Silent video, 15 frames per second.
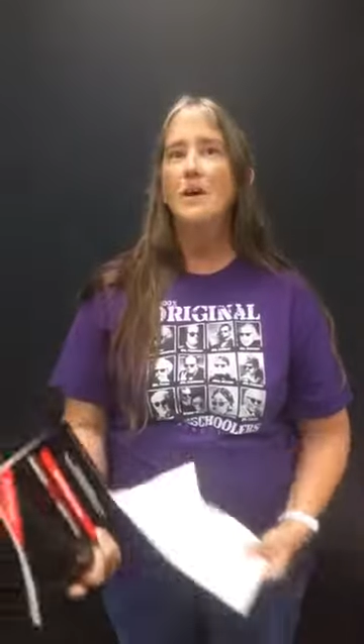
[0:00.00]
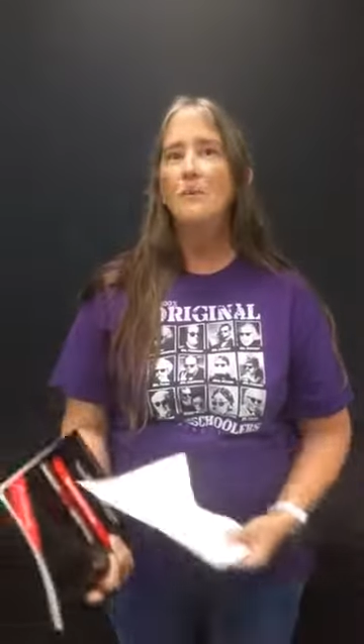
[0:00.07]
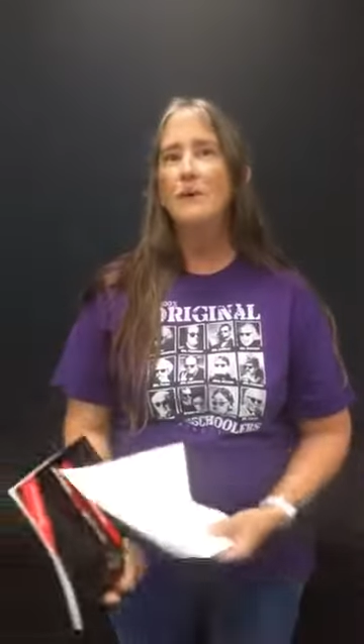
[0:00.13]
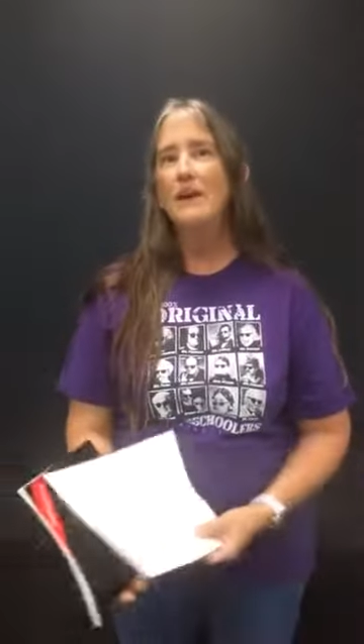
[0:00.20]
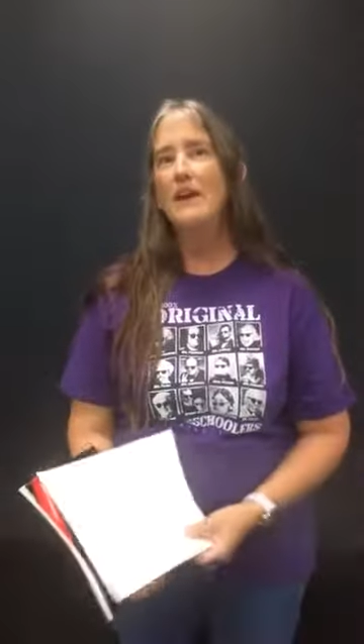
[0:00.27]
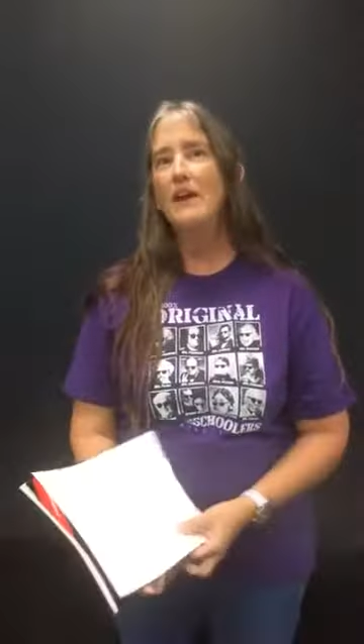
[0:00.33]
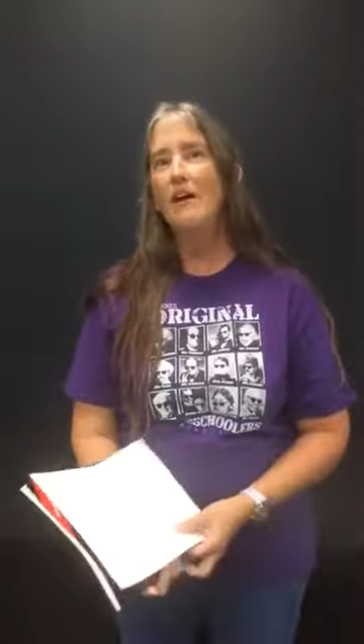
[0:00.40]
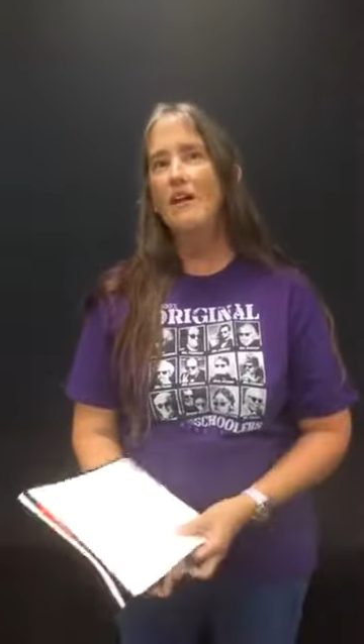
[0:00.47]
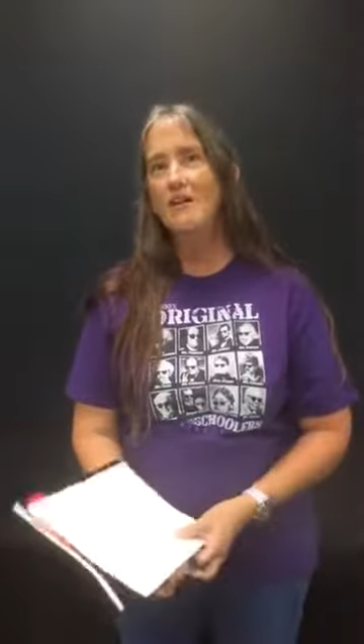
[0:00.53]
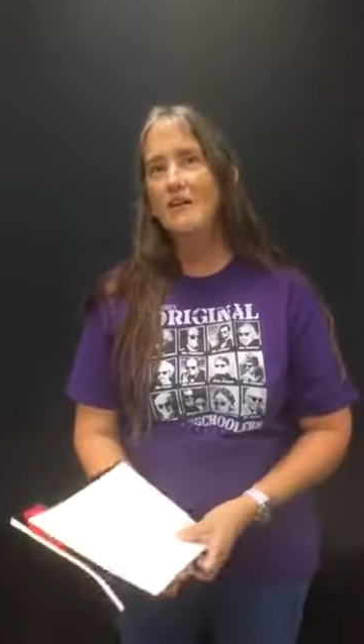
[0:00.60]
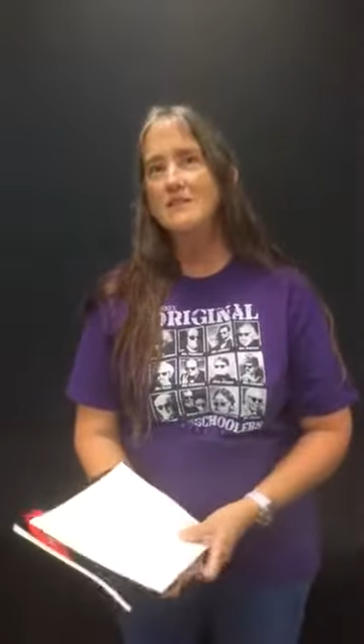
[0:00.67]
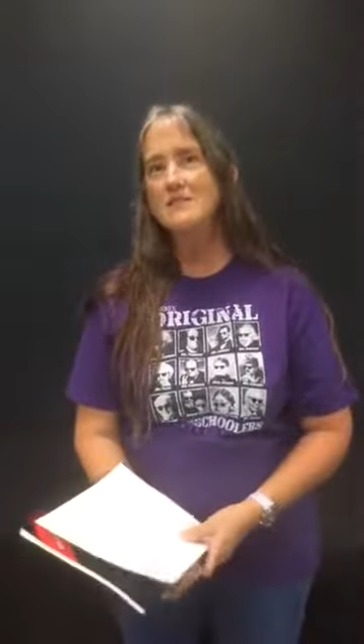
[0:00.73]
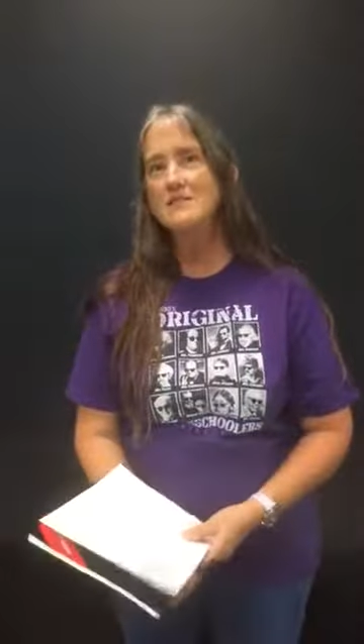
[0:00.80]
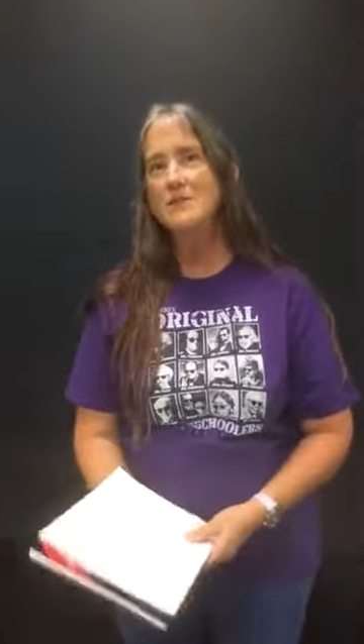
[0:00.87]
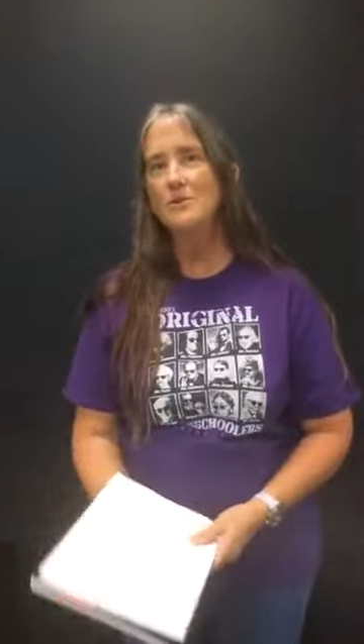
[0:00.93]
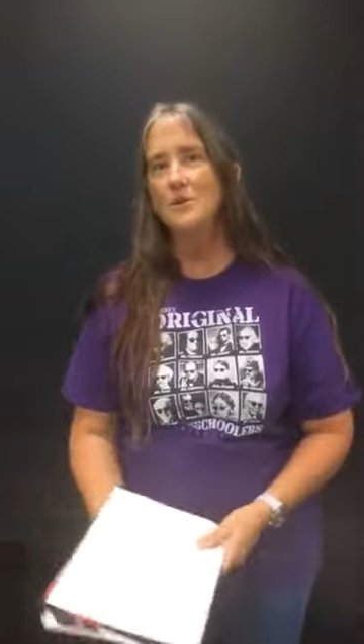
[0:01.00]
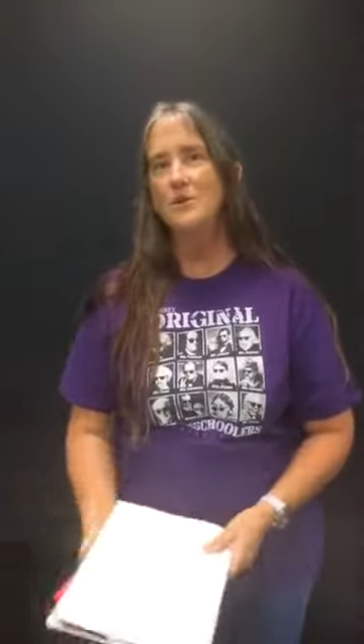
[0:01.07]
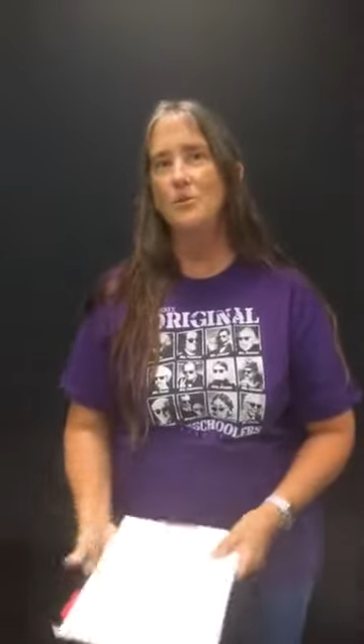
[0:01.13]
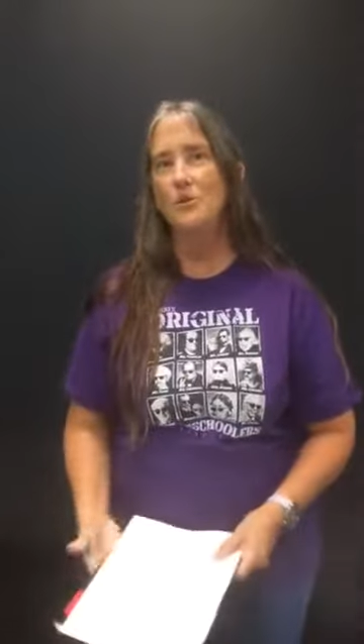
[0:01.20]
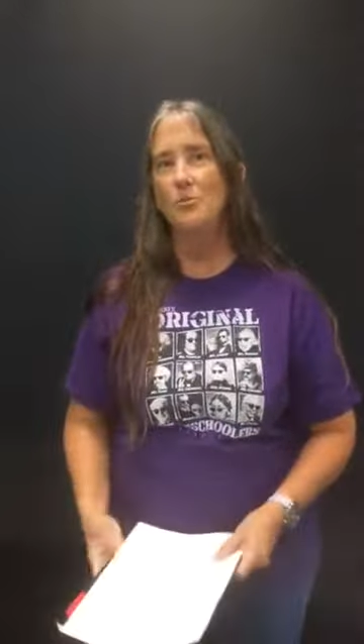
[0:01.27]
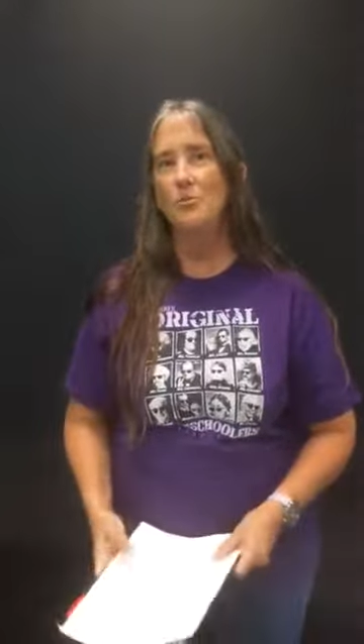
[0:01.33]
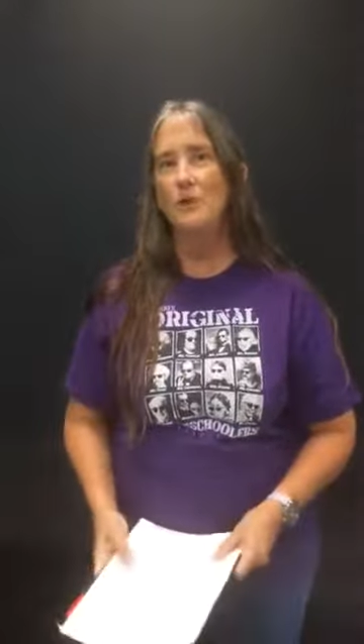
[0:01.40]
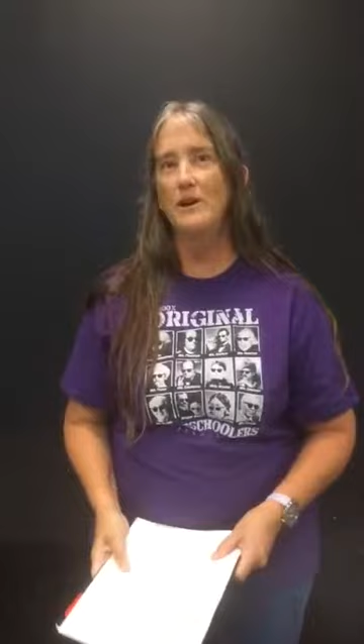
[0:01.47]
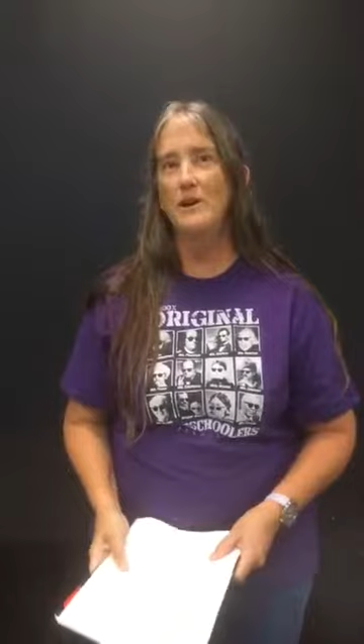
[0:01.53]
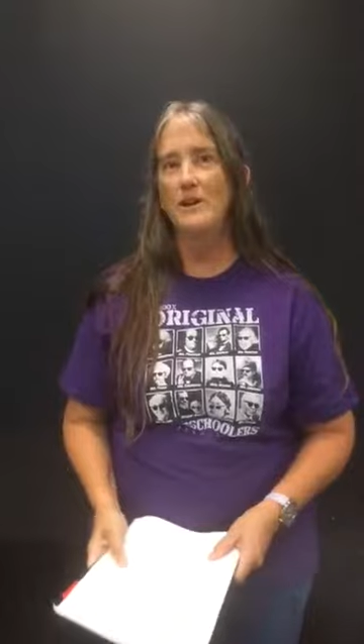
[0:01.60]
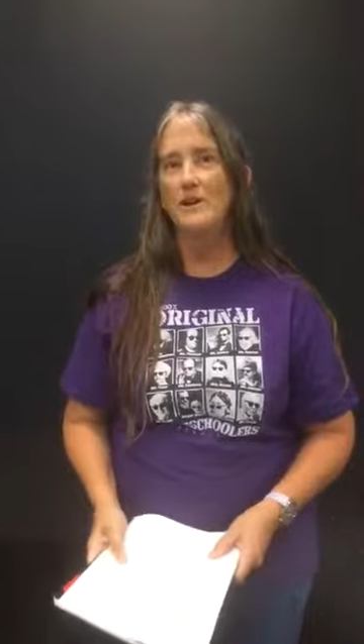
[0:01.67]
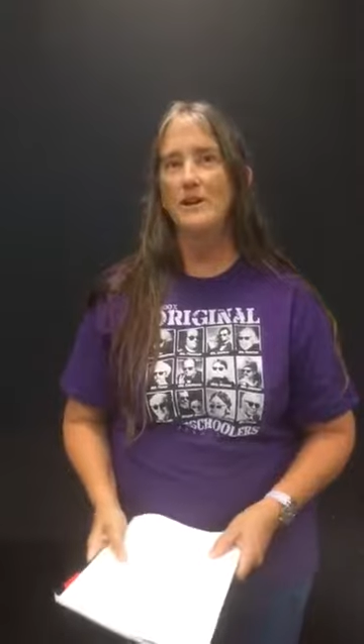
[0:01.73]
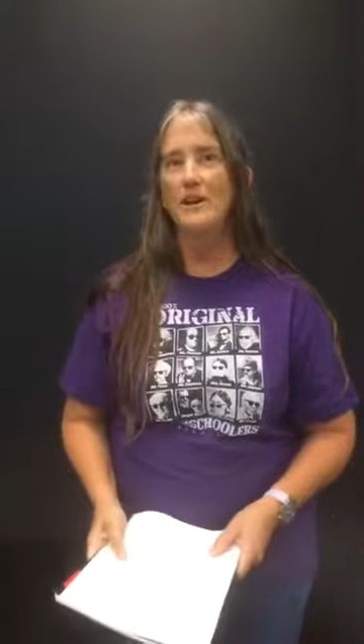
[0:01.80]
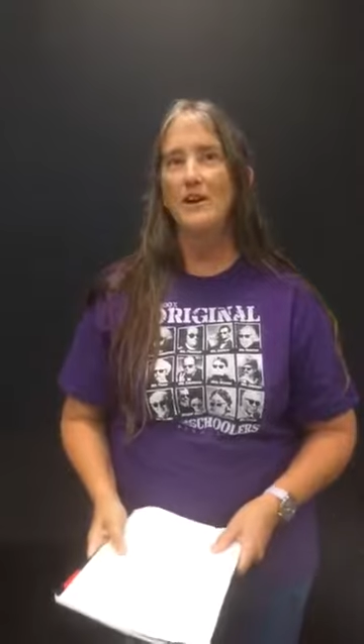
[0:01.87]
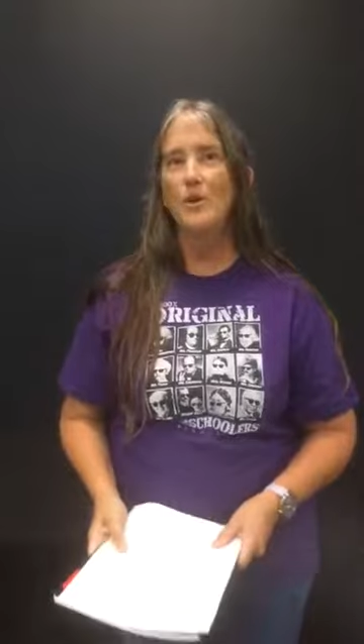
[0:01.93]
but he also
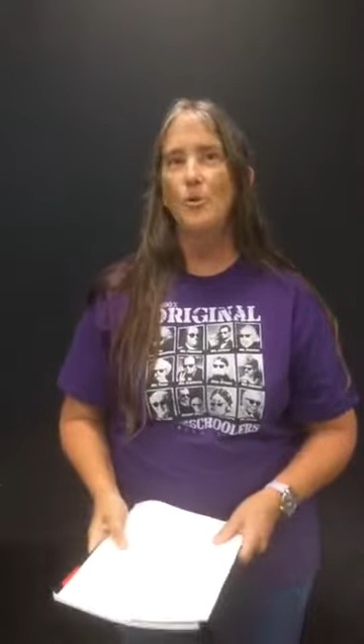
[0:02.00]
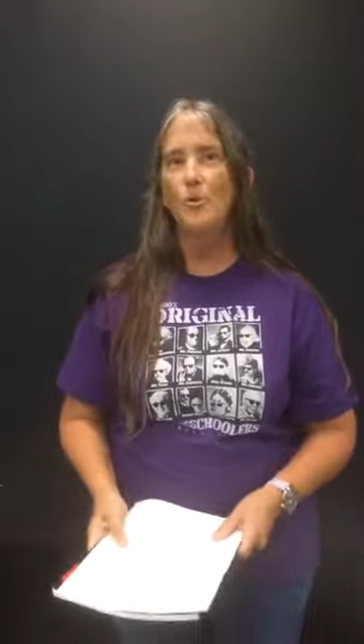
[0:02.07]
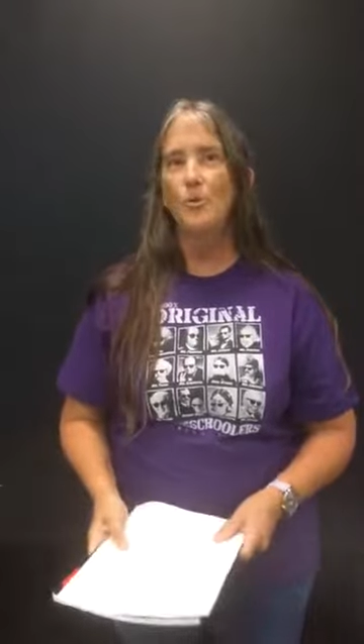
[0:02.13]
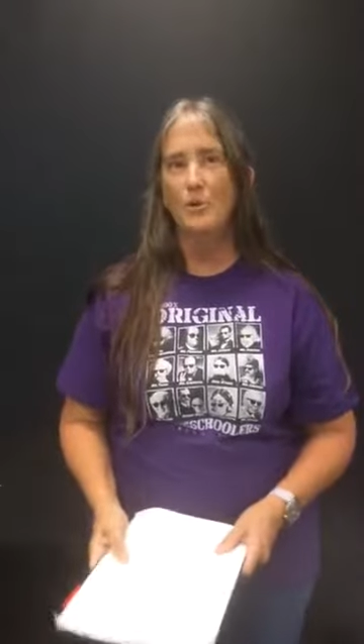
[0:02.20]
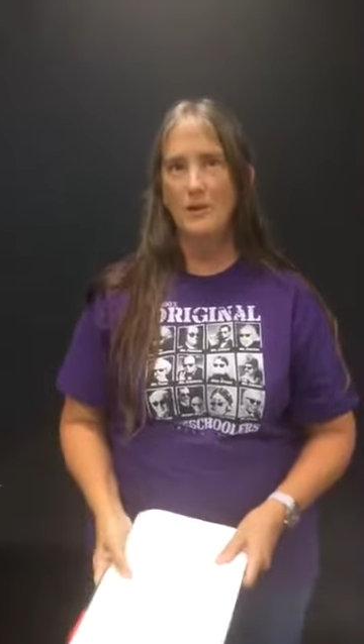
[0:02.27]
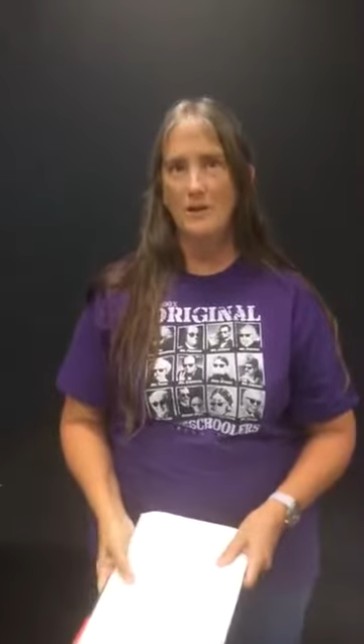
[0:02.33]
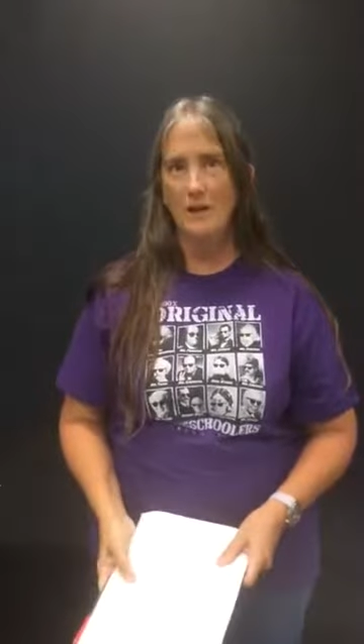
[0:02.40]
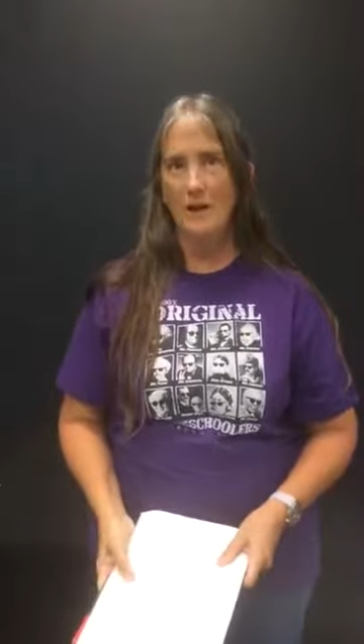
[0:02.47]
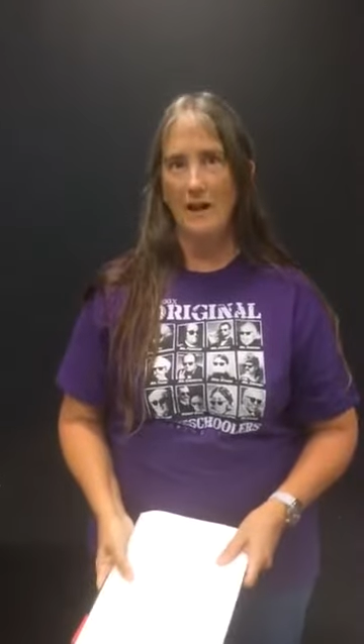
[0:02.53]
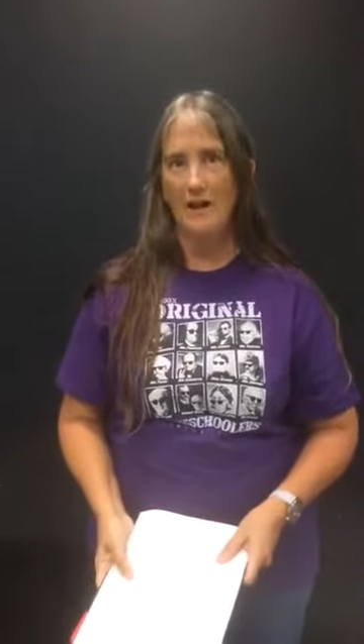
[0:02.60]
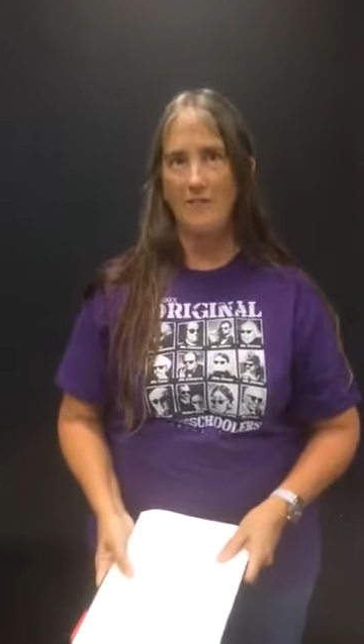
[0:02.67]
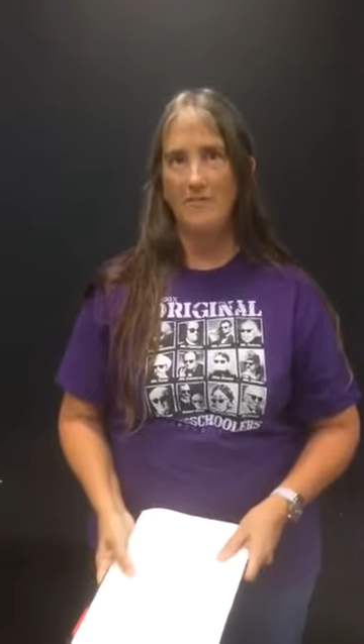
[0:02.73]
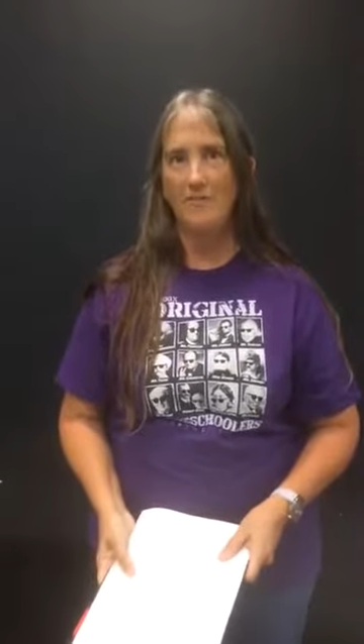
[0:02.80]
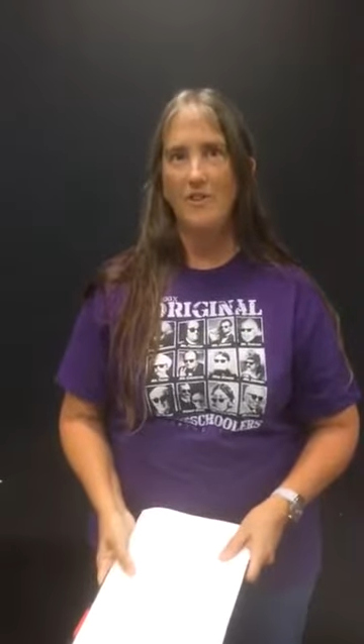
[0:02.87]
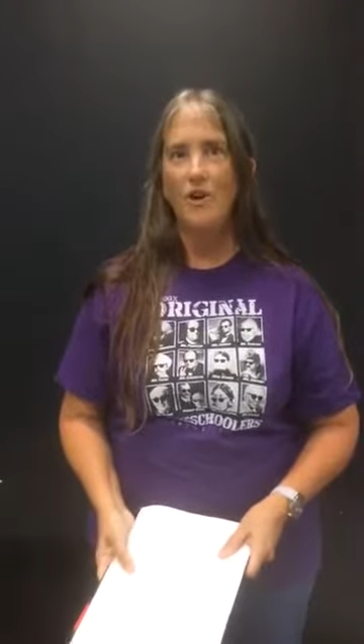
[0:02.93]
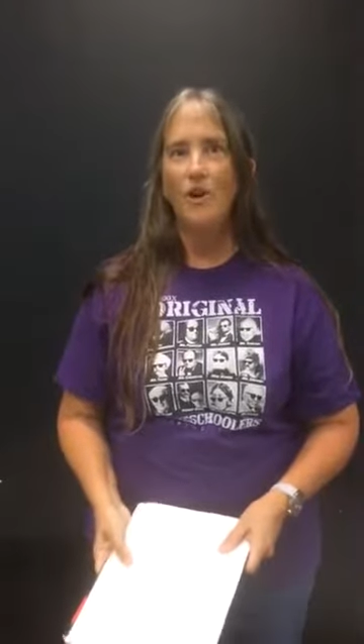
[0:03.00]
incorporated real life